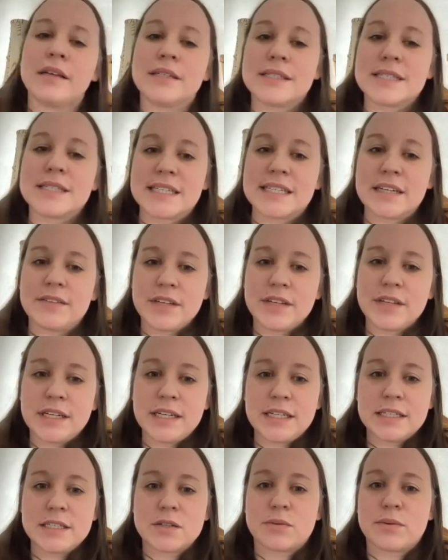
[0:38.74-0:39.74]
Stephen
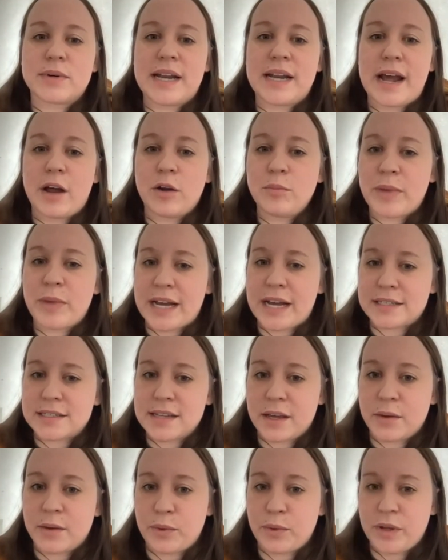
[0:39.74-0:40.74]
is a renowned
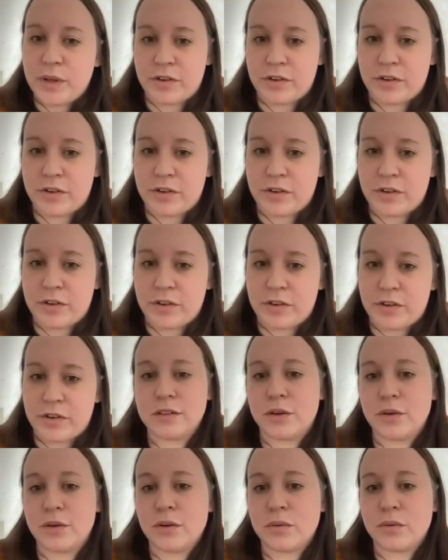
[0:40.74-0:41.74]
basket weaver
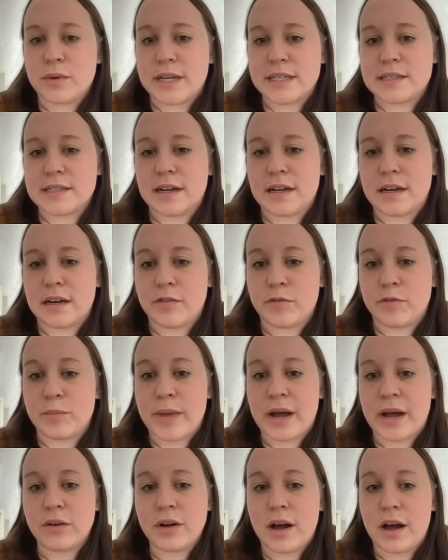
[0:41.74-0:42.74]
and a local resident
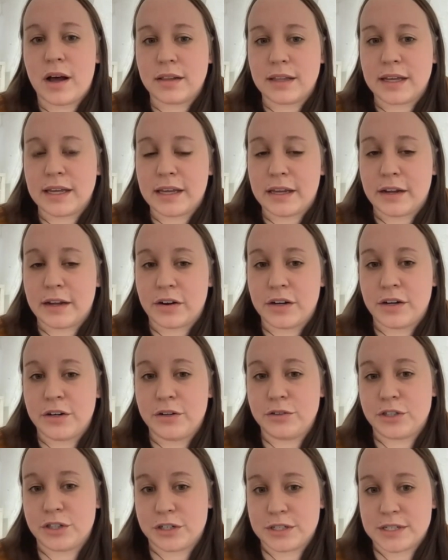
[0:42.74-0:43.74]
of Mount Holly here in
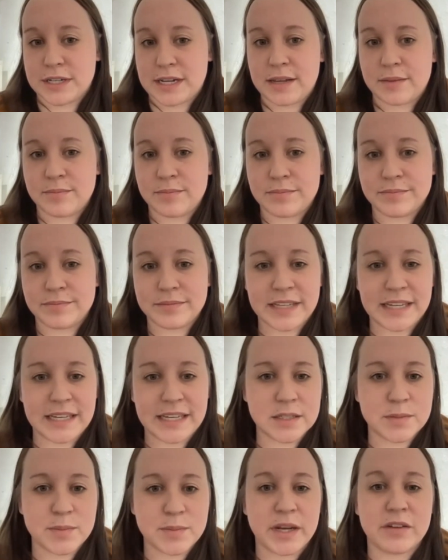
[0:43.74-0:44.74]
New Jersey. He
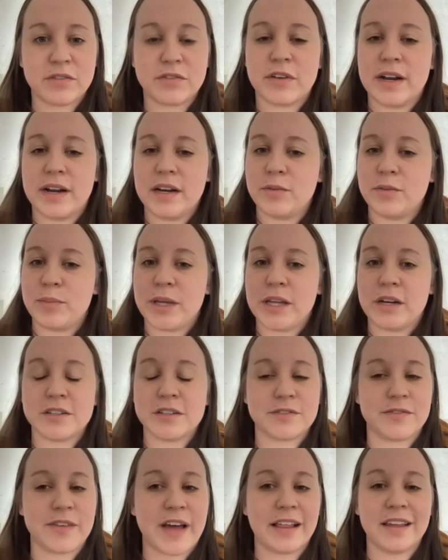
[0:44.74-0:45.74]
has been a friend of Peters
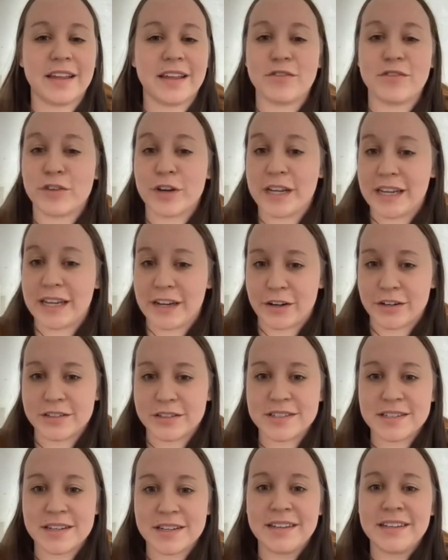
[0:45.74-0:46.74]
Valley for years,
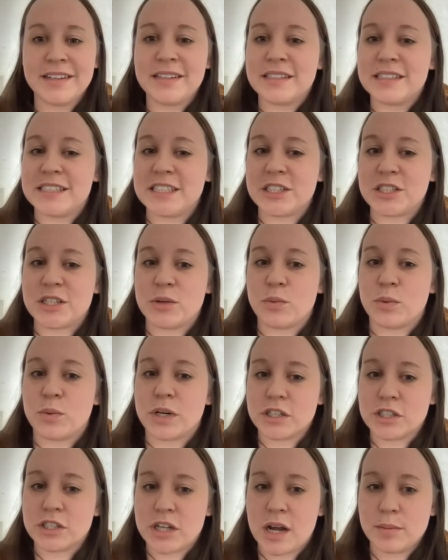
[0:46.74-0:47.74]
teaching
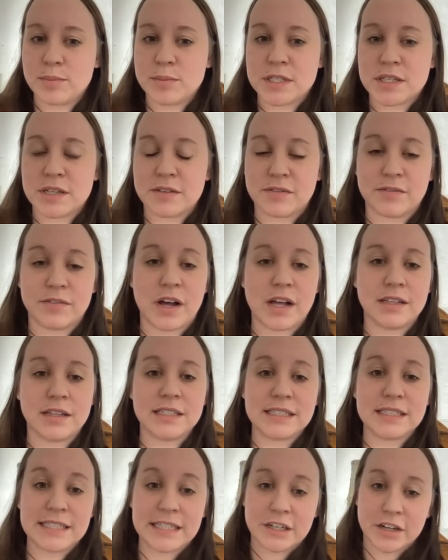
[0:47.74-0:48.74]
workshops,
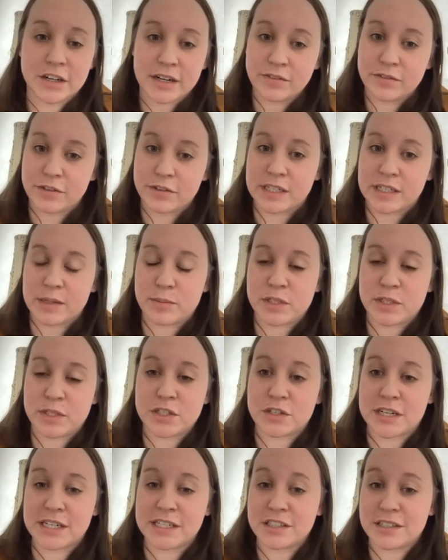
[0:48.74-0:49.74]
volunteering for
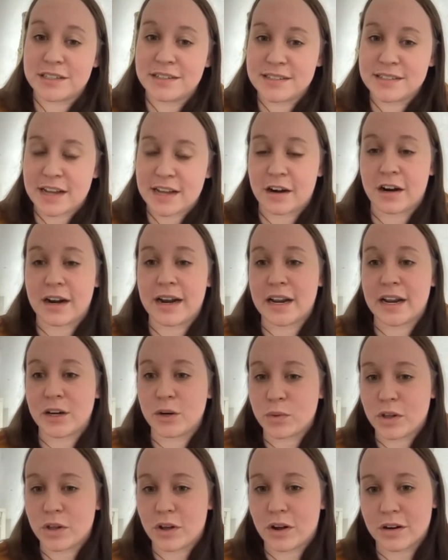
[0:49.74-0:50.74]
demonstrations at our
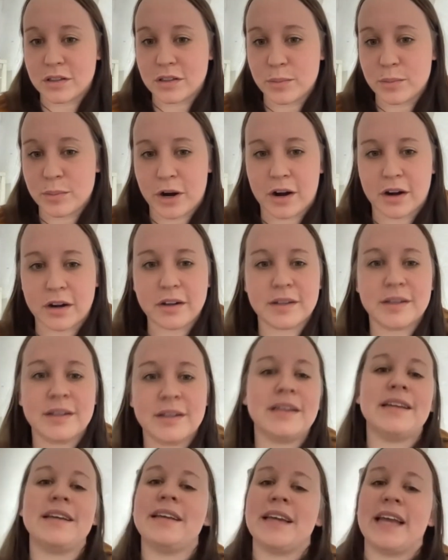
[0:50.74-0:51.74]
annual Art in the Park,
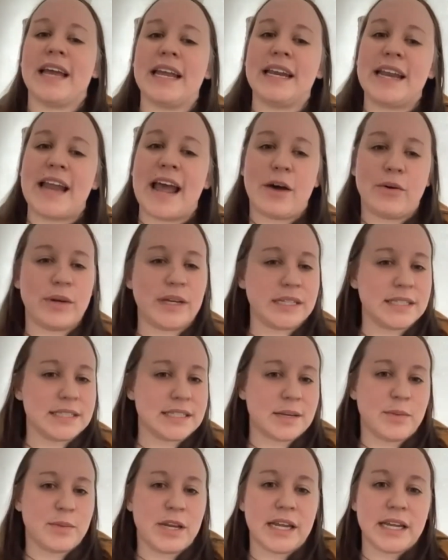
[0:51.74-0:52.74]
and now
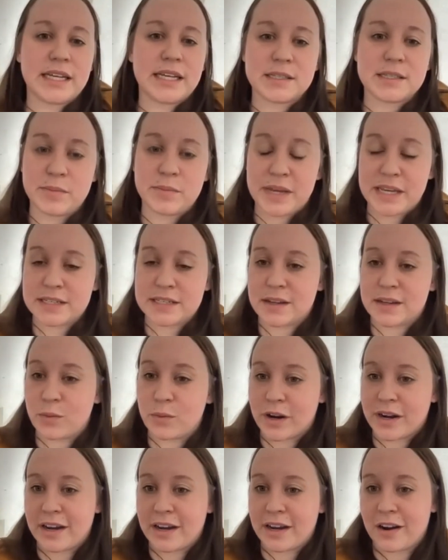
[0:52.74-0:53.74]
exhibiting his amazing
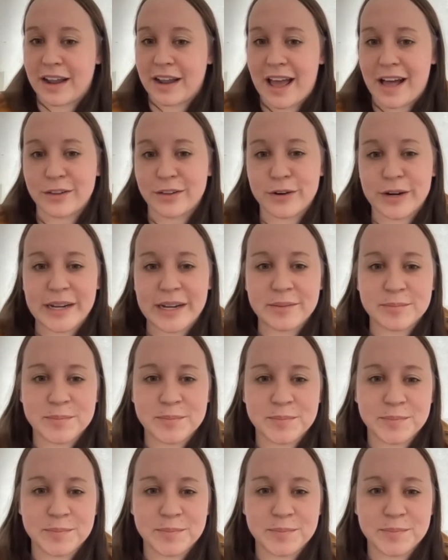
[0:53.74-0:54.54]
work in our gallery.